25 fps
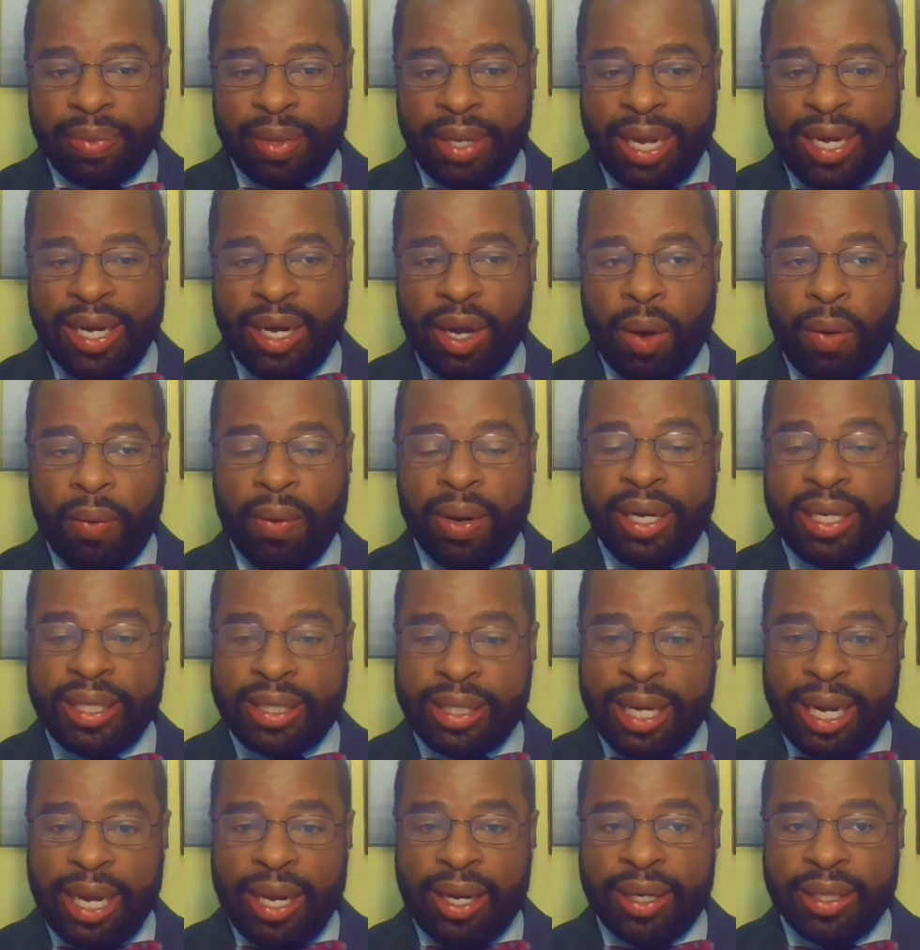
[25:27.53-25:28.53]
And the only
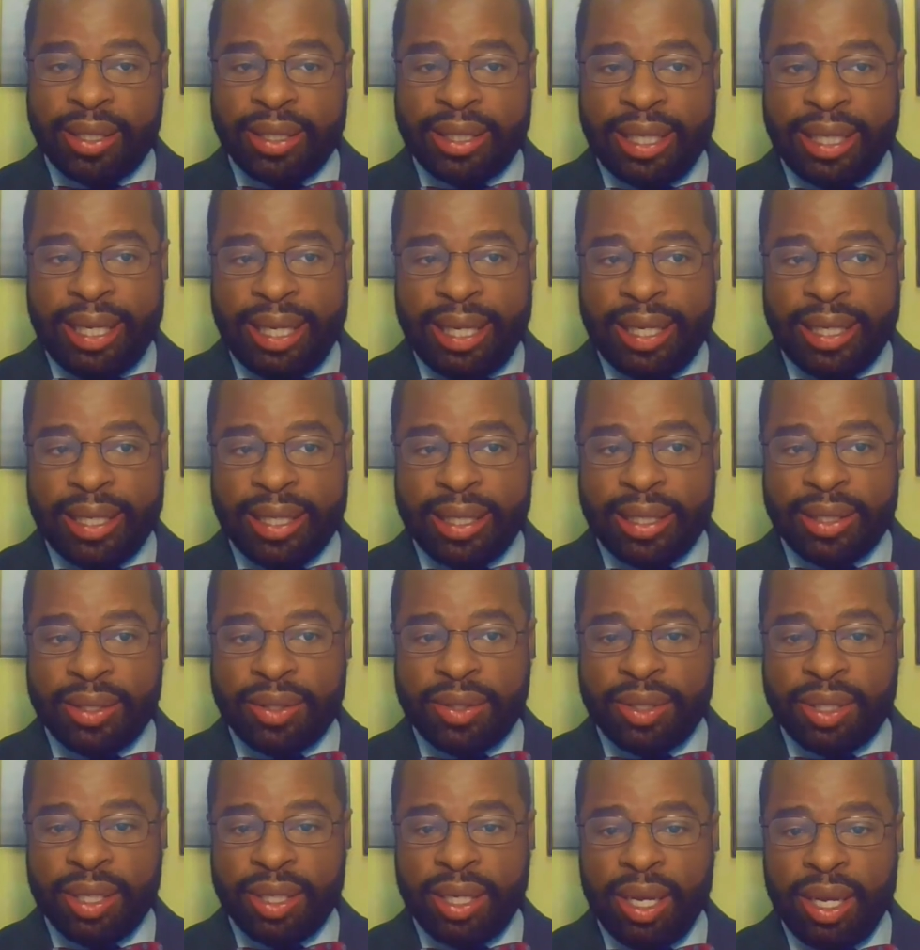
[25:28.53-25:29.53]
challenge
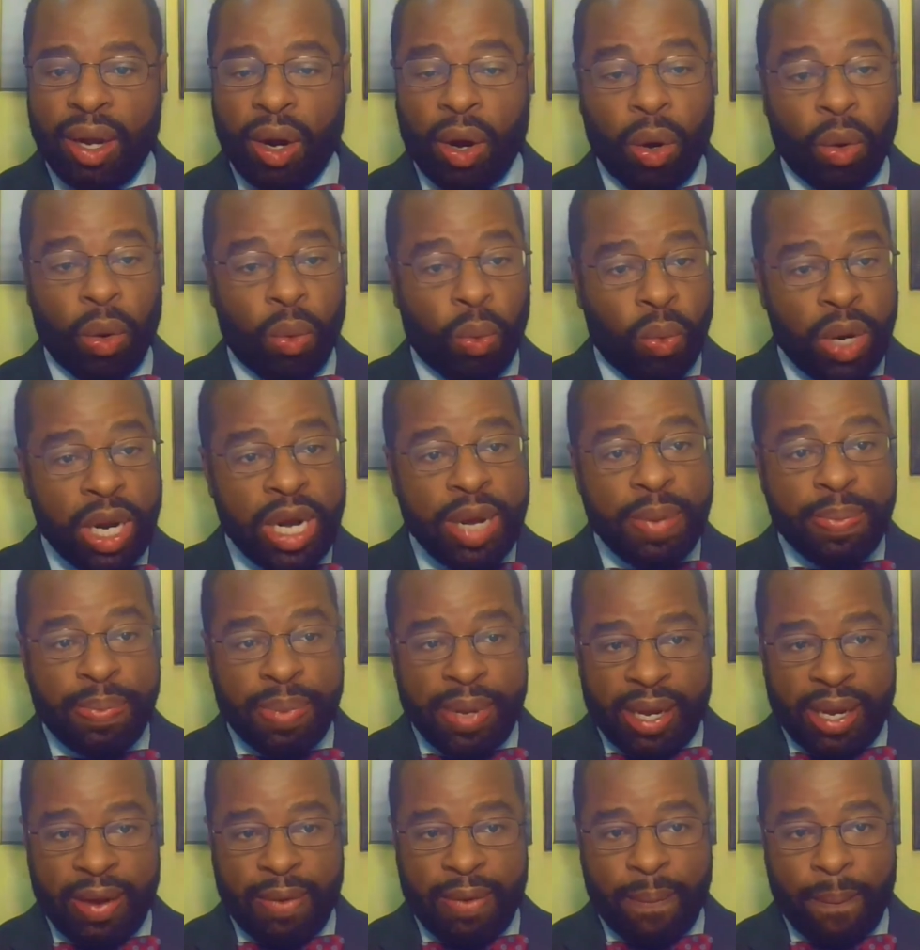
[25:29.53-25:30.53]
is, or would
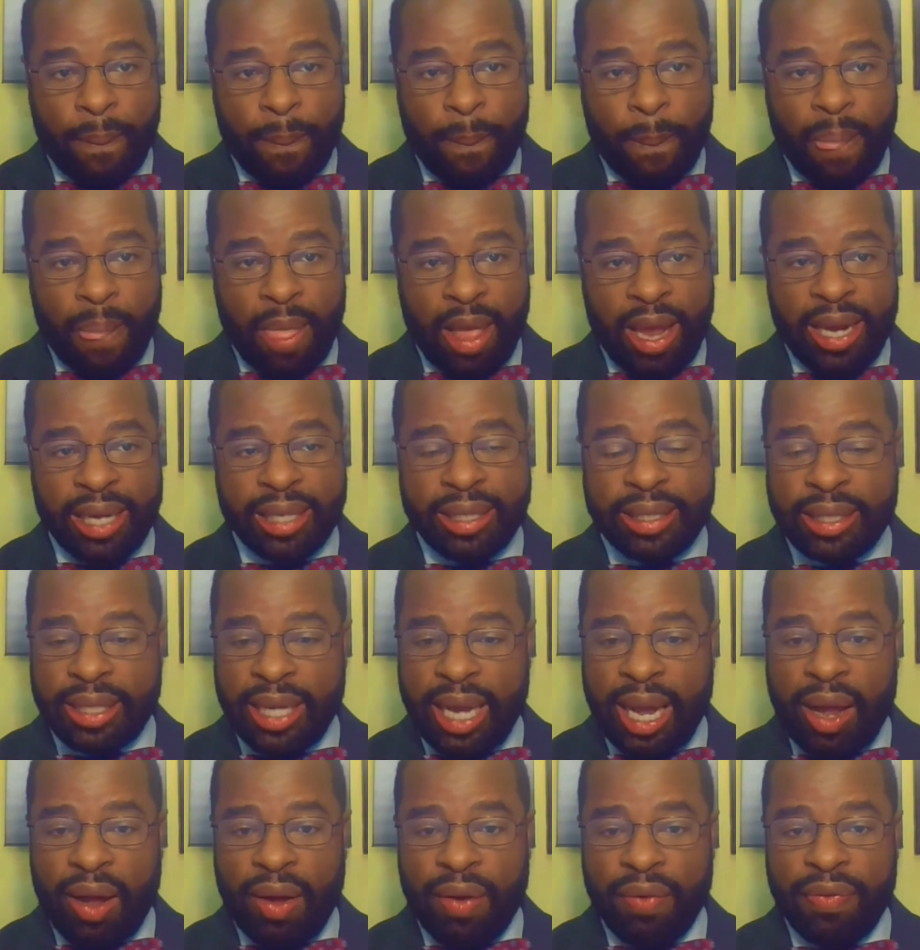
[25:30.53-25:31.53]
be,
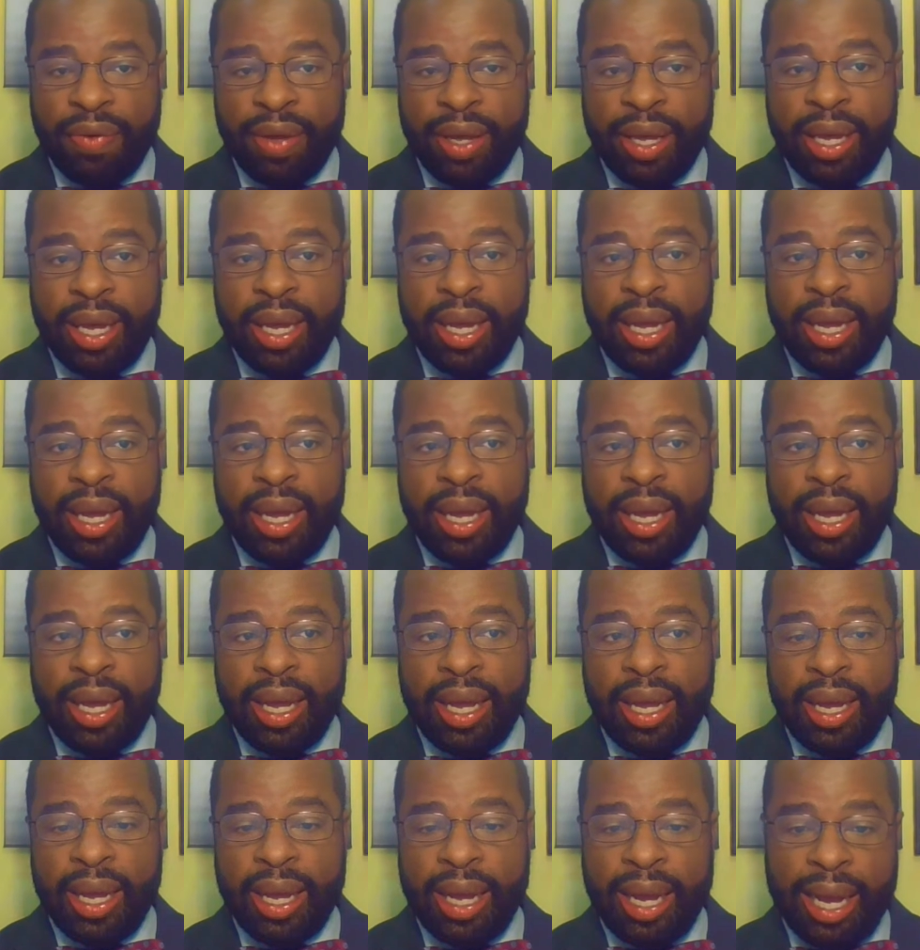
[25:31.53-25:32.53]
itself
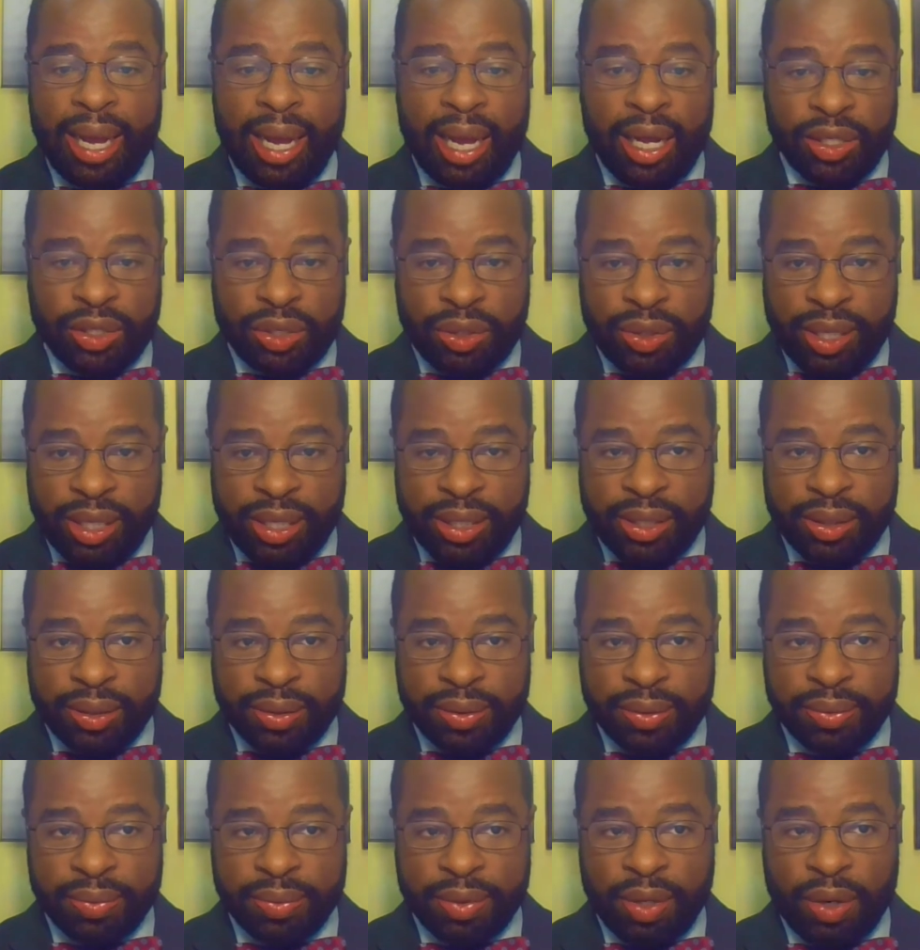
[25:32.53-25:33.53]
a judicial
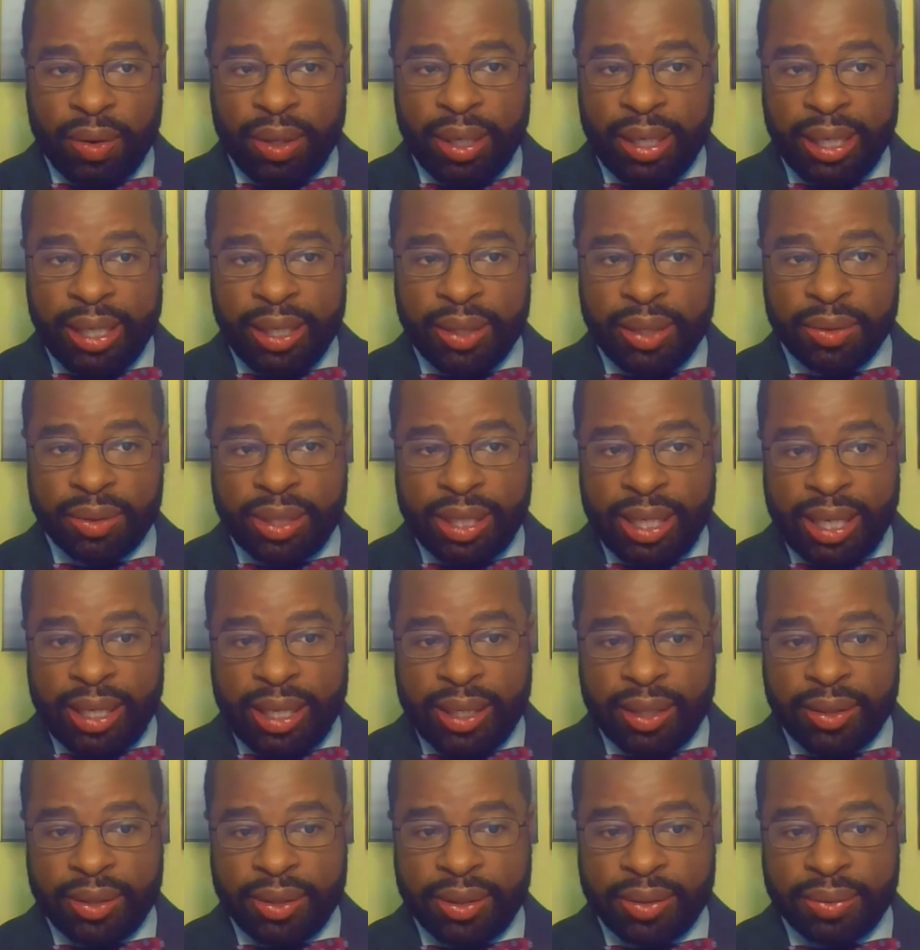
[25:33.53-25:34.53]
or legal
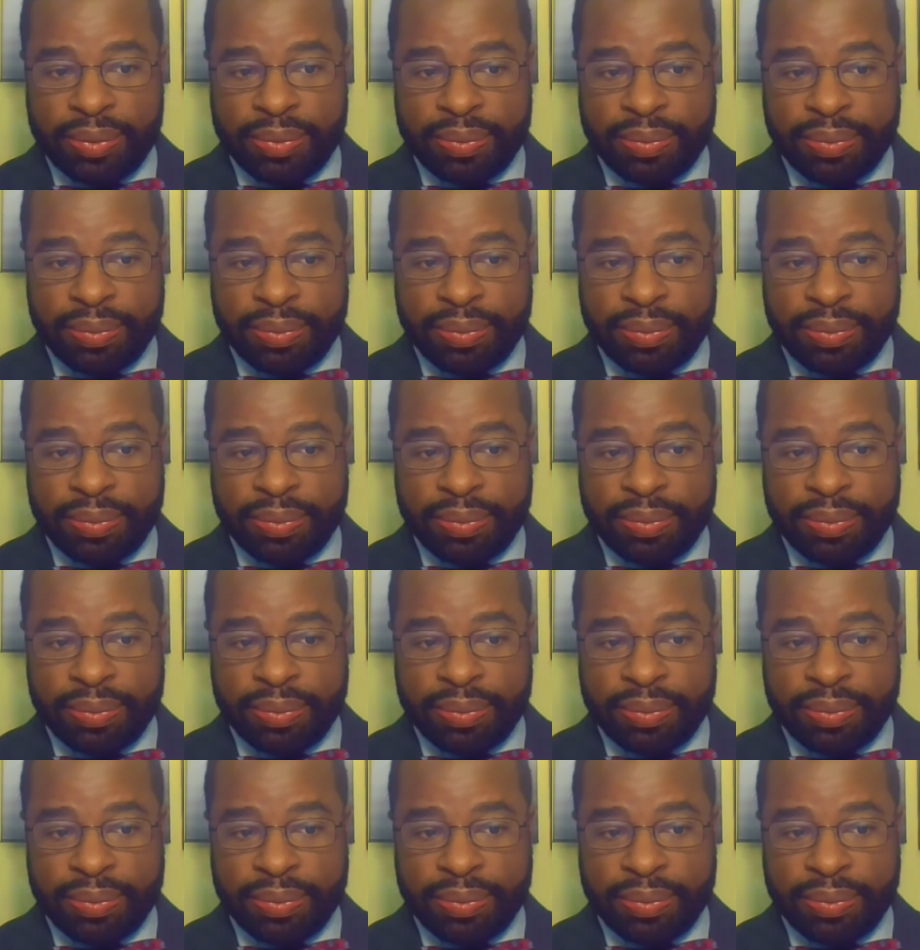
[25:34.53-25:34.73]
challenge.